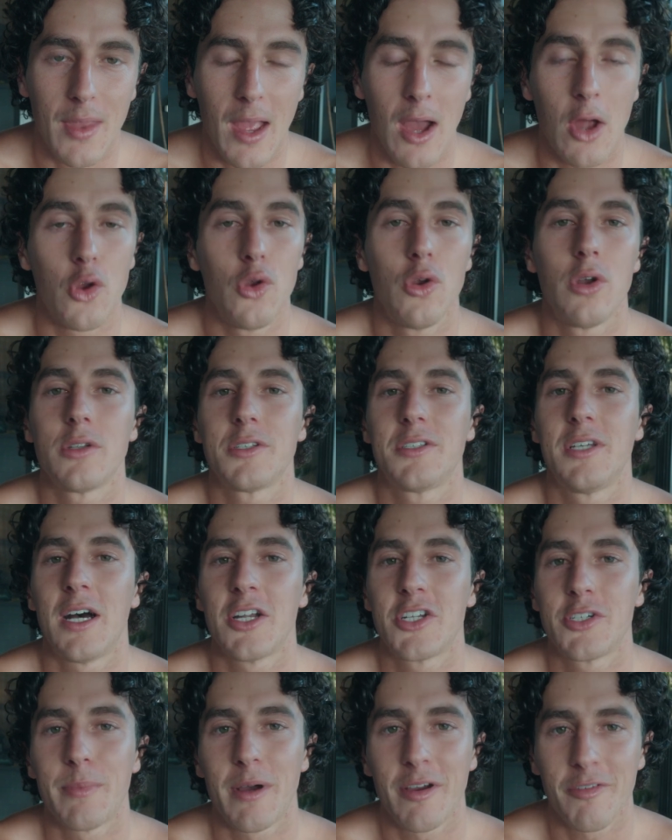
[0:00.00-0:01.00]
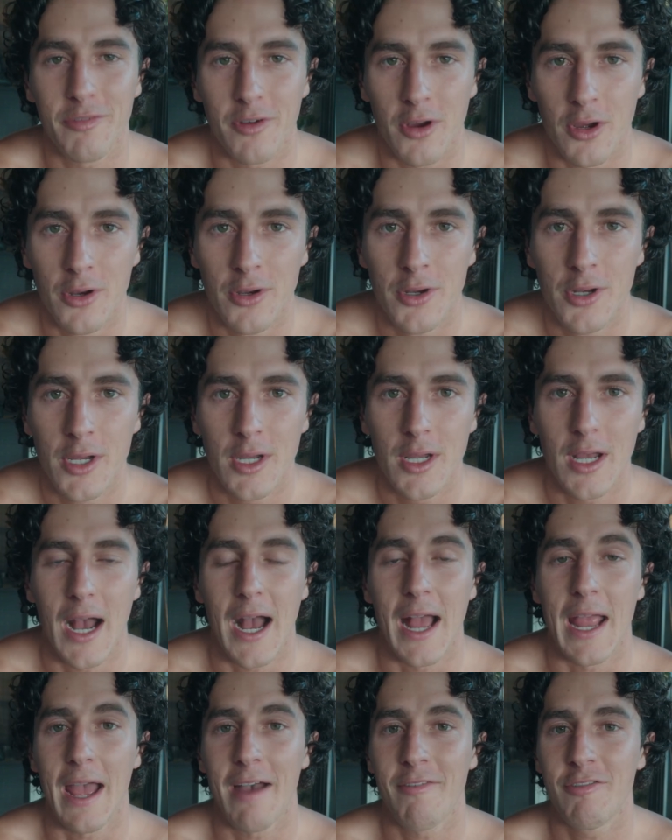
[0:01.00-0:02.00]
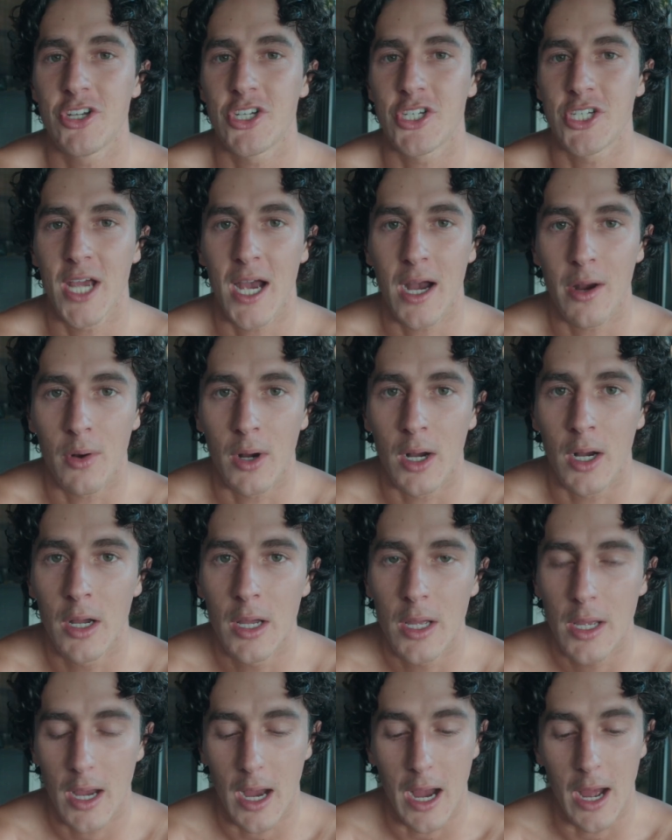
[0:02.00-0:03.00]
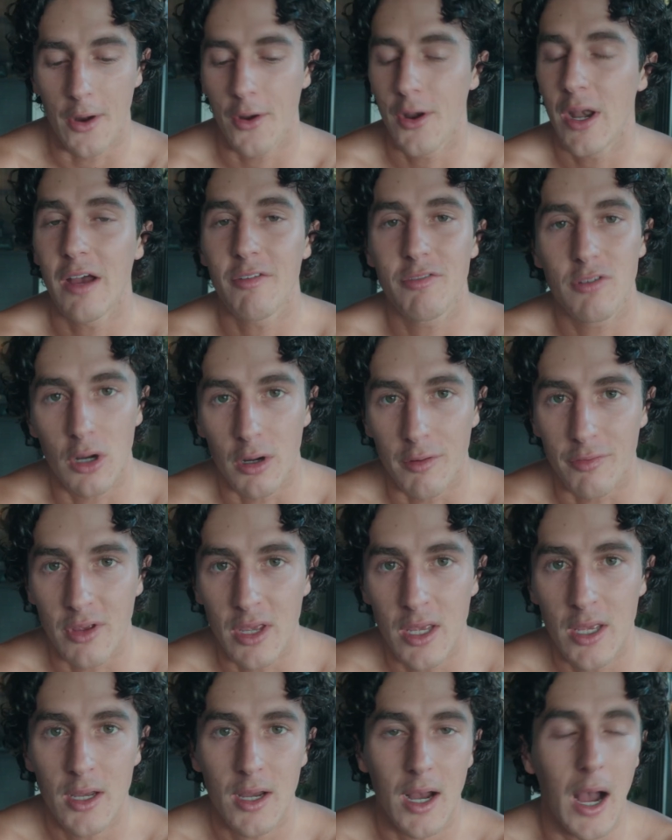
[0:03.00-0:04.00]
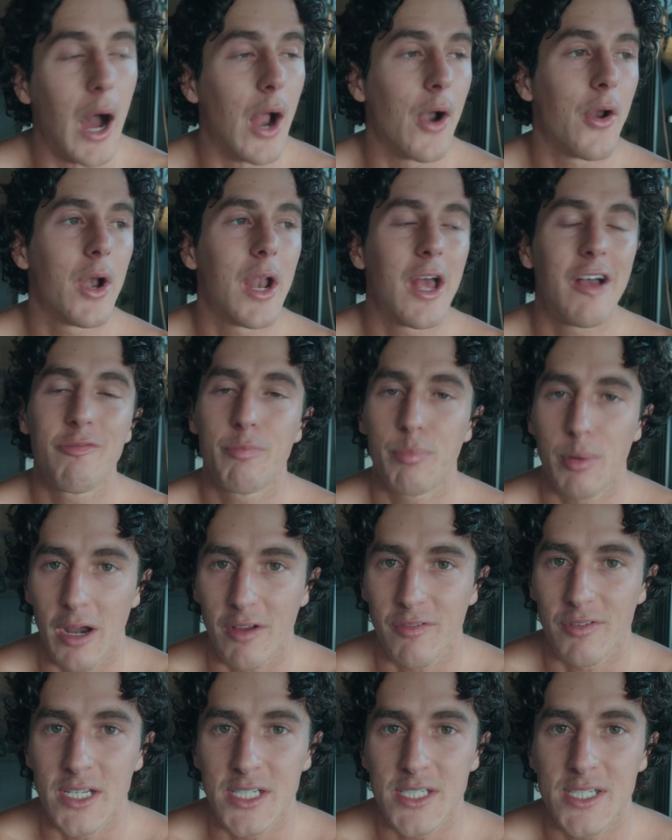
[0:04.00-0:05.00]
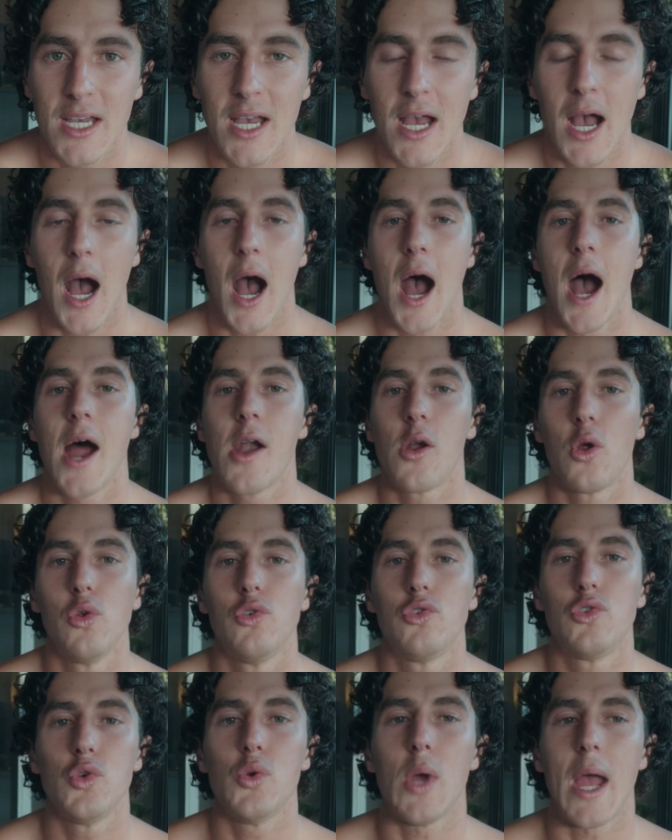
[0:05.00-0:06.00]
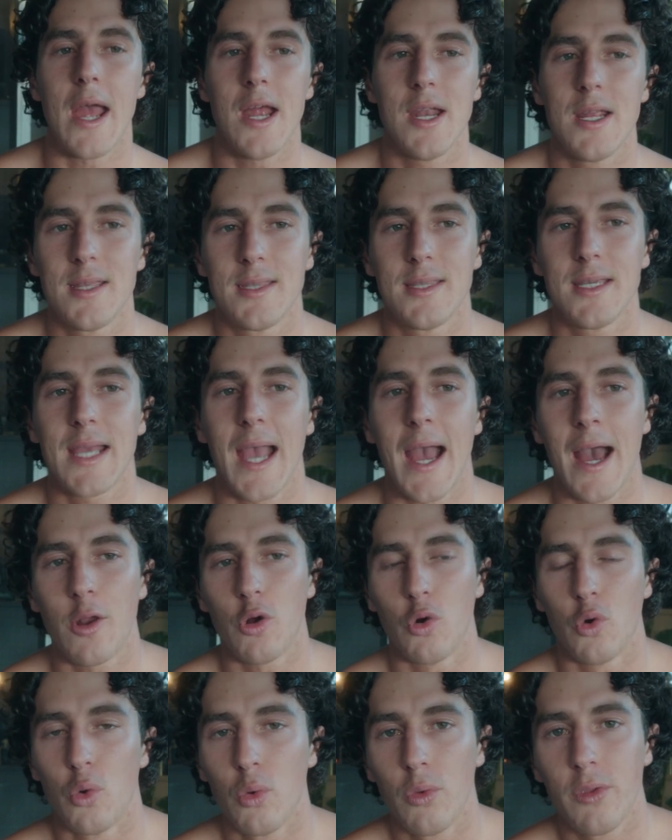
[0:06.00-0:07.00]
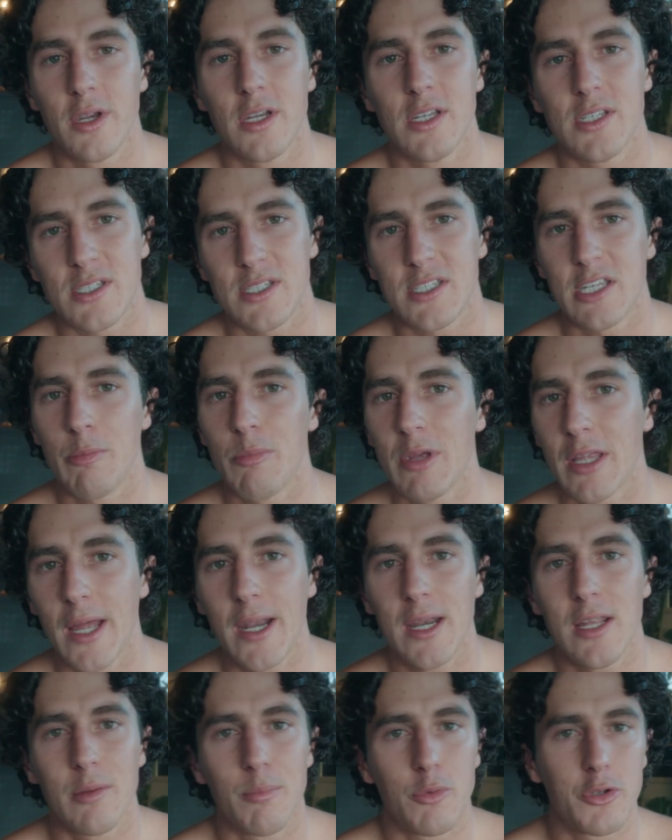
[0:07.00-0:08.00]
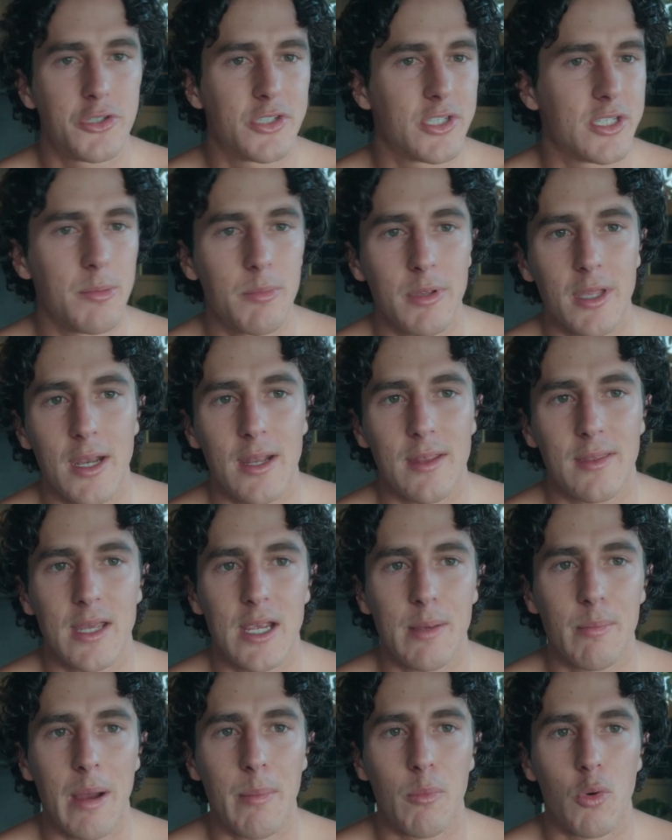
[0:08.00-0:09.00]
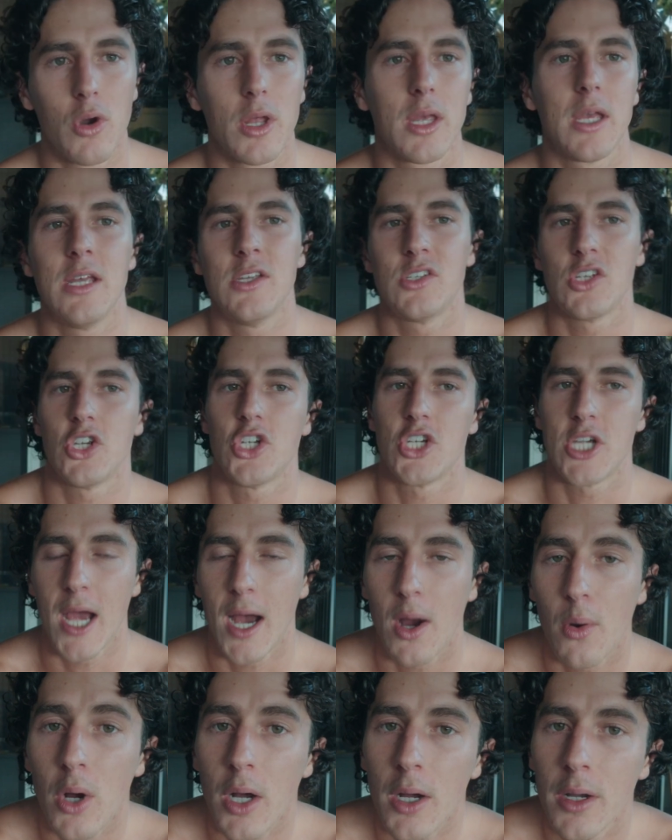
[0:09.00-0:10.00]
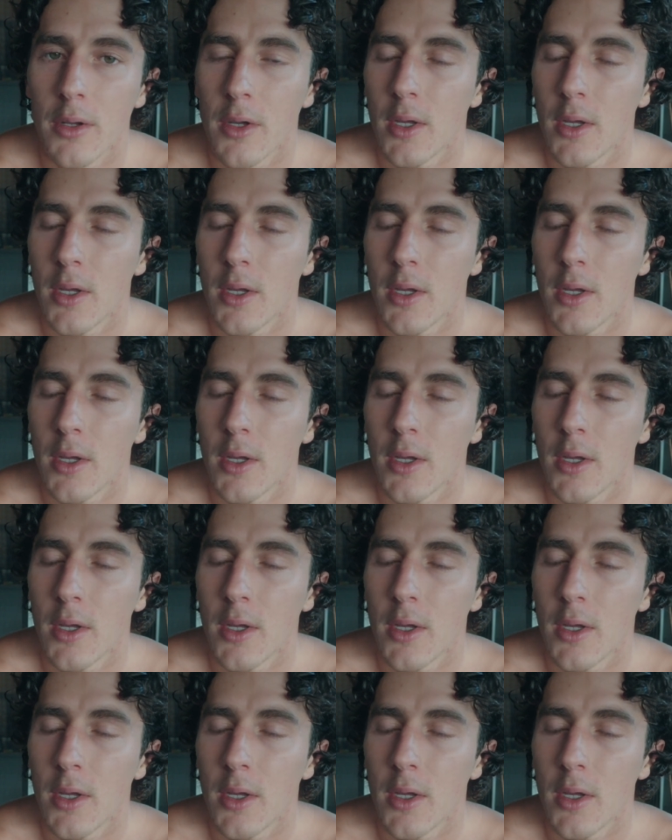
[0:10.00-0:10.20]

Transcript: I do not touch my phone, I have a shower, I don't have coffee, I don't have breakfast, I don't do anything at all that is stimulating. The most stimulating thing in my morning is a shower.